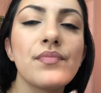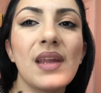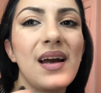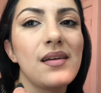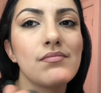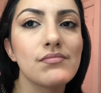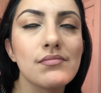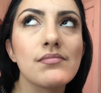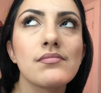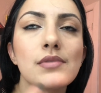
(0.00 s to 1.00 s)
Not
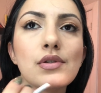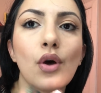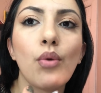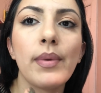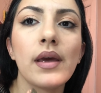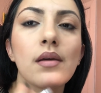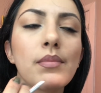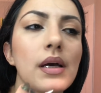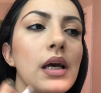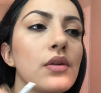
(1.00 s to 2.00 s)
so big,
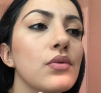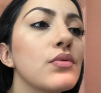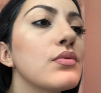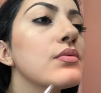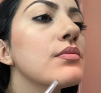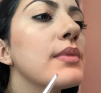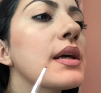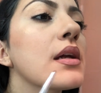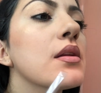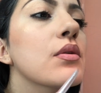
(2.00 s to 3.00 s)
but I do
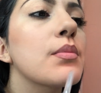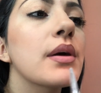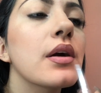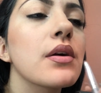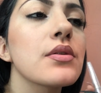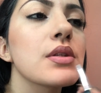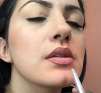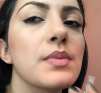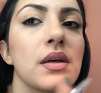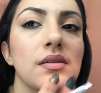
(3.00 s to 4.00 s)
make it a little bigger
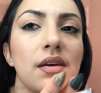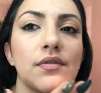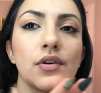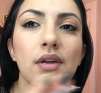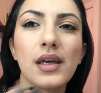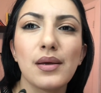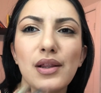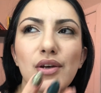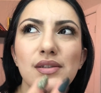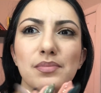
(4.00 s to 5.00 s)
just because I feel like it
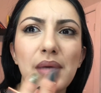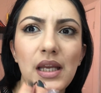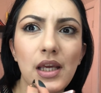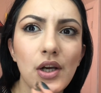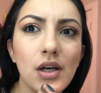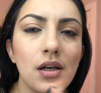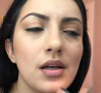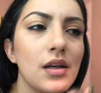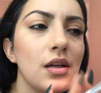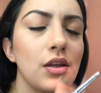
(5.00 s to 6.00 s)
looks meatier.
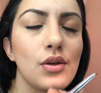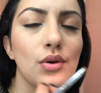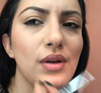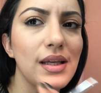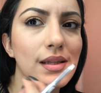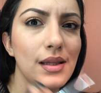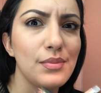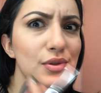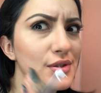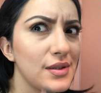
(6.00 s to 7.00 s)
You know, like the
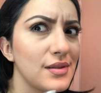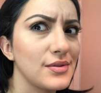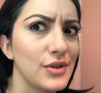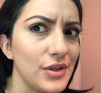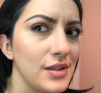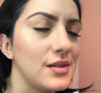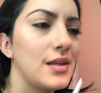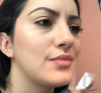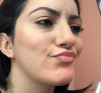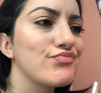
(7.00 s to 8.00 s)
lip just looks good. Like,